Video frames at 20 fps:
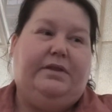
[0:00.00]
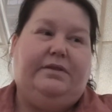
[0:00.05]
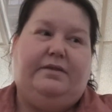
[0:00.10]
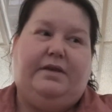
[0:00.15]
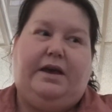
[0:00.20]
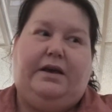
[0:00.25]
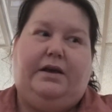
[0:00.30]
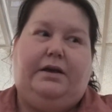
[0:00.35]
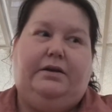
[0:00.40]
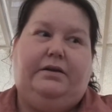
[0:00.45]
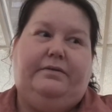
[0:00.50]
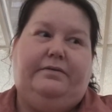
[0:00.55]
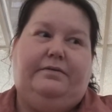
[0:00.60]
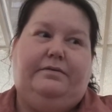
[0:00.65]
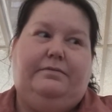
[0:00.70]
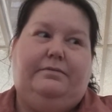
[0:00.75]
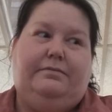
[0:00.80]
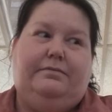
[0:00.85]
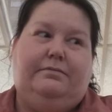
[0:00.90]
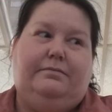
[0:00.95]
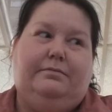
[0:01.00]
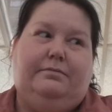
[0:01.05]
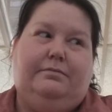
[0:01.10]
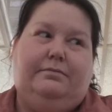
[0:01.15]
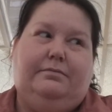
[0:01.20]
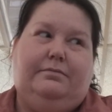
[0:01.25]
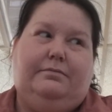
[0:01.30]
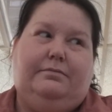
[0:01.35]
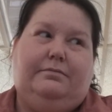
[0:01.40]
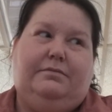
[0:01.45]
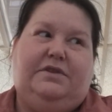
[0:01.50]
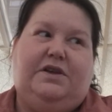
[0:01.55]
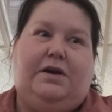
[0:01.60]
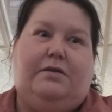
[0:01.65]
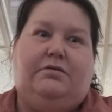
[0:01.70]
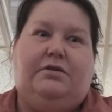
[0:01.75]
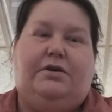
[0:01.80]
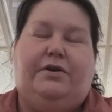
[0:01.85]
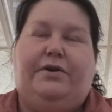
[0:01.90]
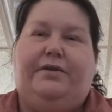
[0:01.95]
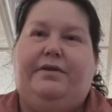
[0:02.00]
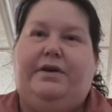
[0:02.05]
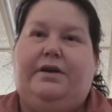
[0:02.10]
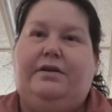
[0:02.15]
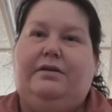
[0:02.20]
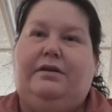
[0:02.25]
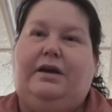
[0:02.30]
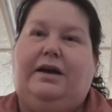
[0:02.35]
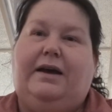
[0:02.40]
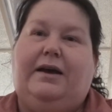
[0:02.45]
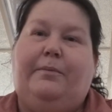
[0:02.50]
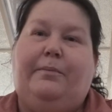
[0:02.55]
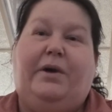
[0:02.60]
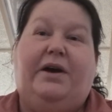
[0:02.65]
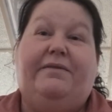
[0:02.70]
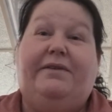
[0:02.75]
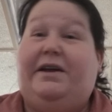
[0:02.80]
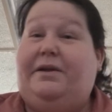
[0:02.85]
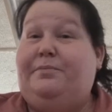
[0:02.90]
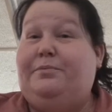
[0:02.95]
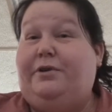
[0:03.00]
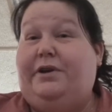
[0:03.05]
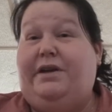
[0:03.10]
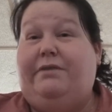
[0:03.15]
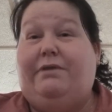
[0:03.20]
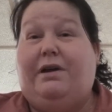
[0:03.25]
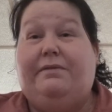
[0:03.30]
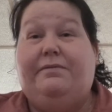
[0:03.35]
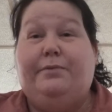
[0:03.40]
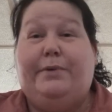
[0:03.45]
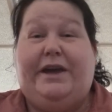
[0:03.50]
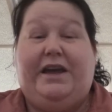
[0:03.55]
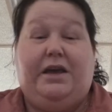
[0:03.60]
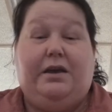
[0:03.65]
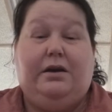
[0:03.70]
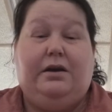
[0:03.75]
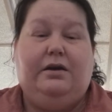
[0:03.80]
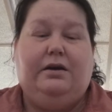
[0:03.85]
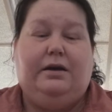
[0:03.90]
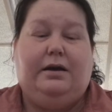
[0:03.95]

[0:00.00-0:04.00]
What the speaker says: they'll know that I've had a pretty rough week.